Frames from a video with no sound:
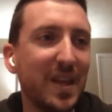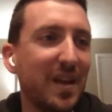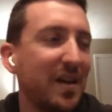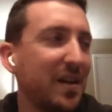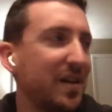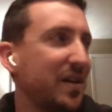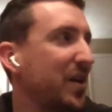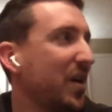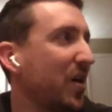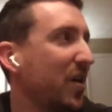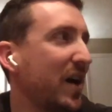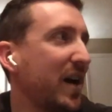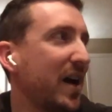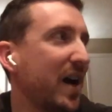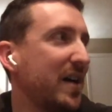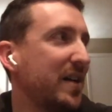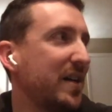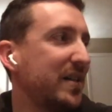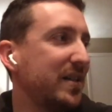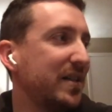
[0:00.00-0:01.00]

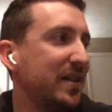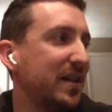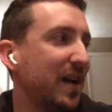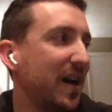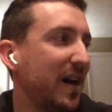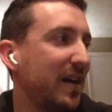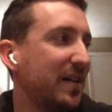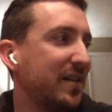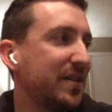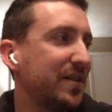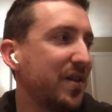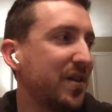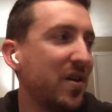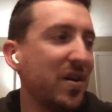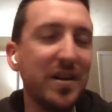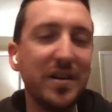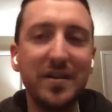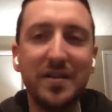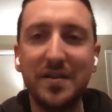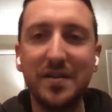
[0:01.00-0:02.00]
I
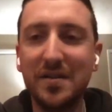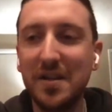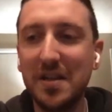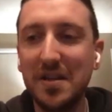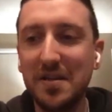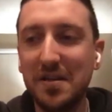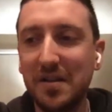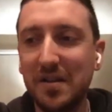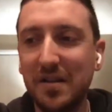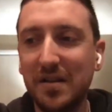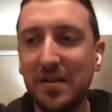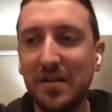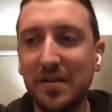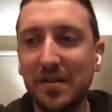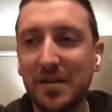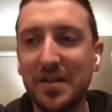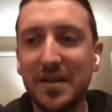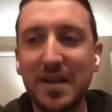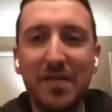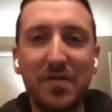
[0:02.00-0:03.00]
started
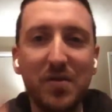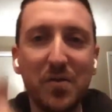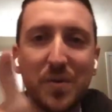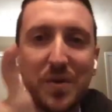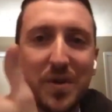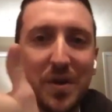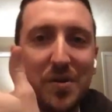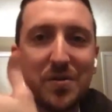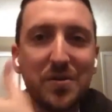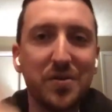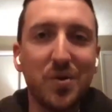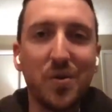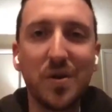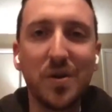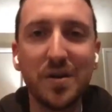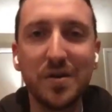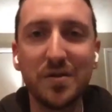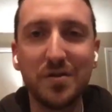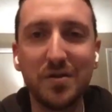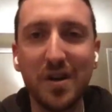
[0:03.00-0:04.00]
because everyone knows
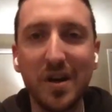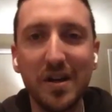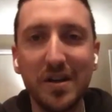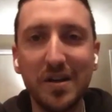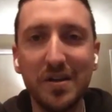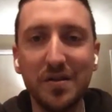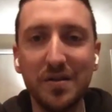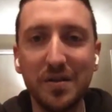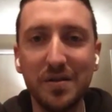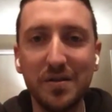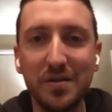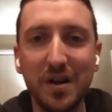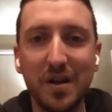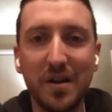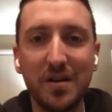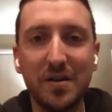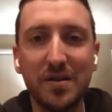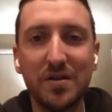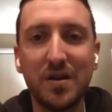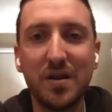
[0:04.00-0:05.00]
Jordans, right? You kind
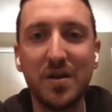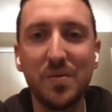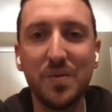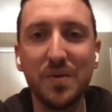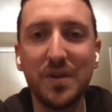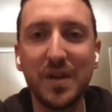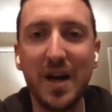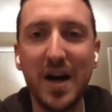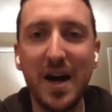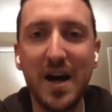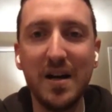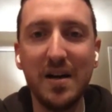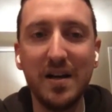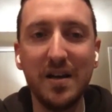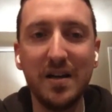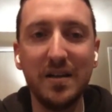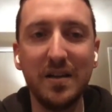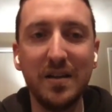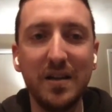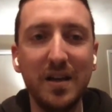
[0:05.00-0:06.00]
of start with that,
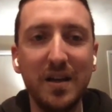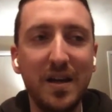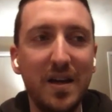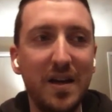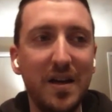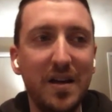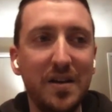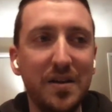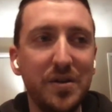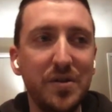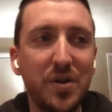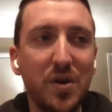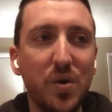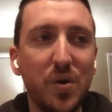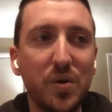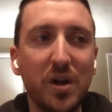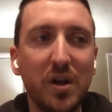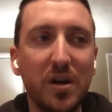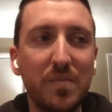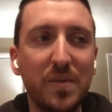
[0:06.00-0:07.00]
and a
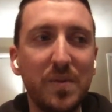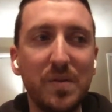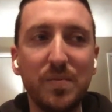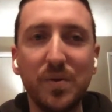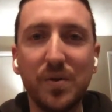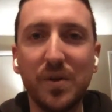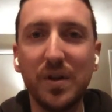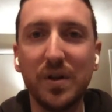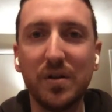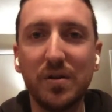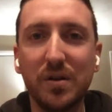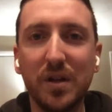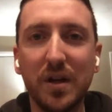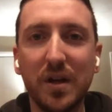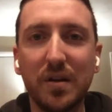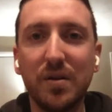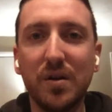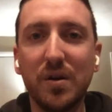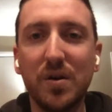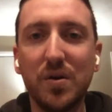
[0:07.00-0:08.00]
lot of people that
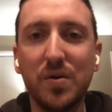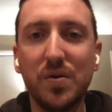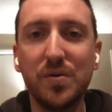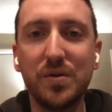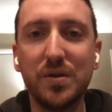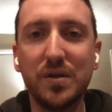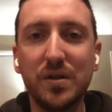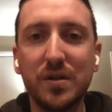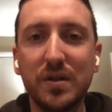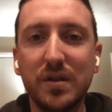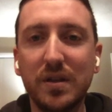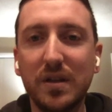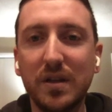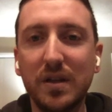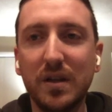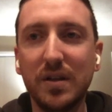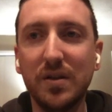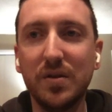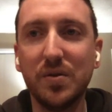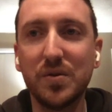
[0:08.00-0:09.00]
collect those, and
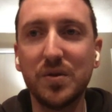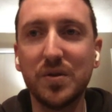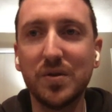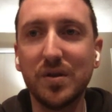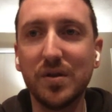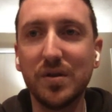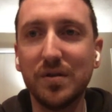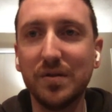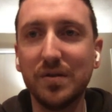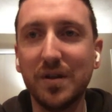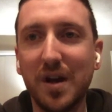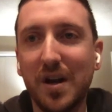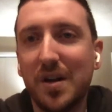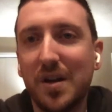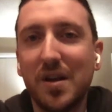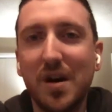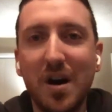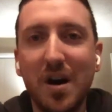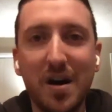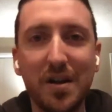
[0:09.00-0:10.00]
those are the kind of the
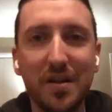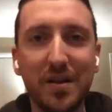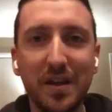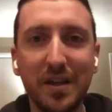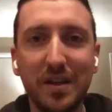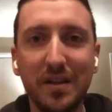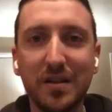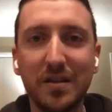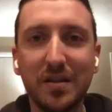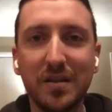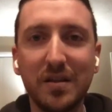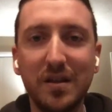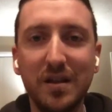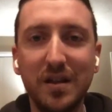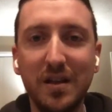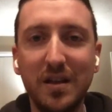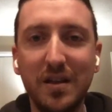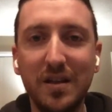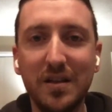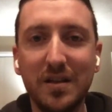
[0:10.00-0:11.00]
hot thing
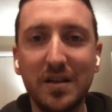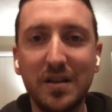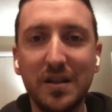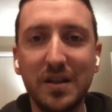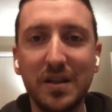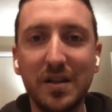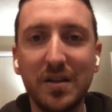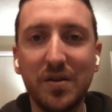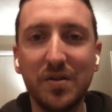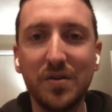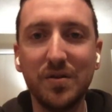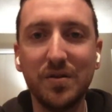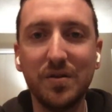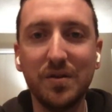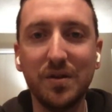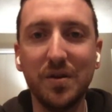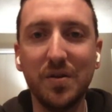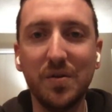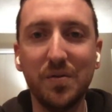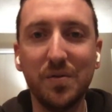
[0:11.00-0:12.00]
to get all the
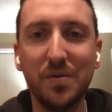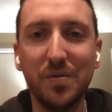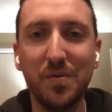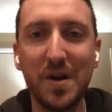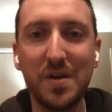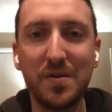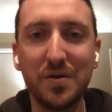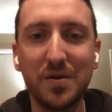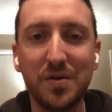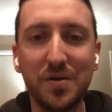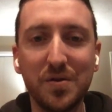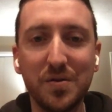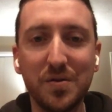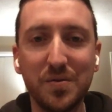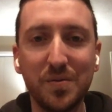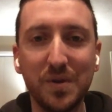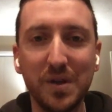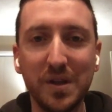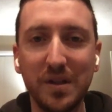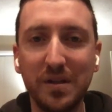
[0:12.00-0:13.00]
retros.
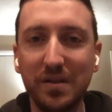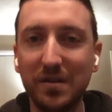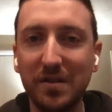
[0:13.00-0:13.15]
We